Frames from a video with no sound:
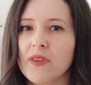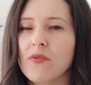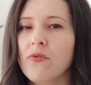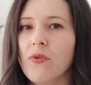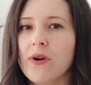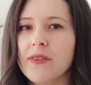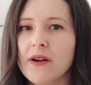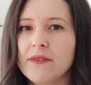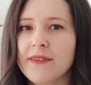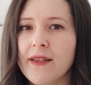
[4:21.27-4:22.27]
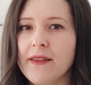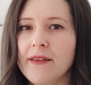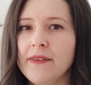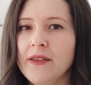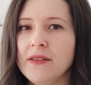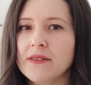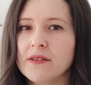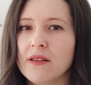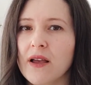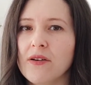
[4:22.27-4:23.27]
for their daily needs,
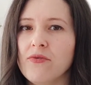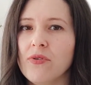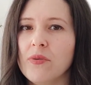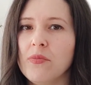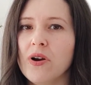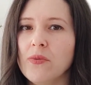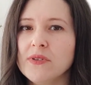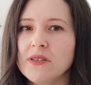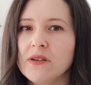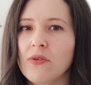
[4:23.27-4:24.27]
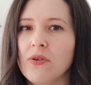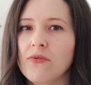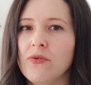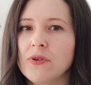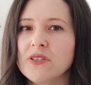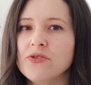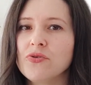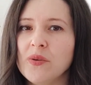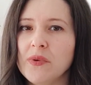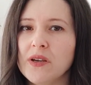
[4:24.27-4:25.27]
like for browsing or for
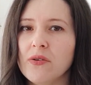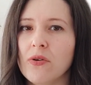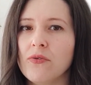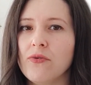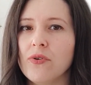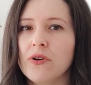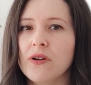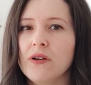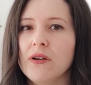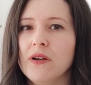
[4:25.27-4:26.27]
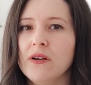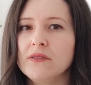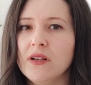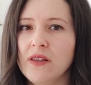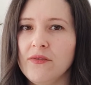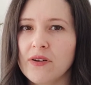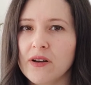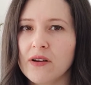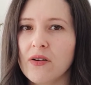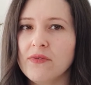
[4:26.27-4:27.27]
streaming or for
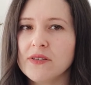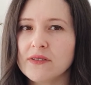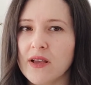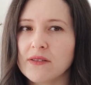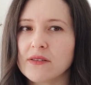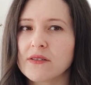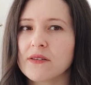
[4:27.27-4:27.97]
delivering office tasks.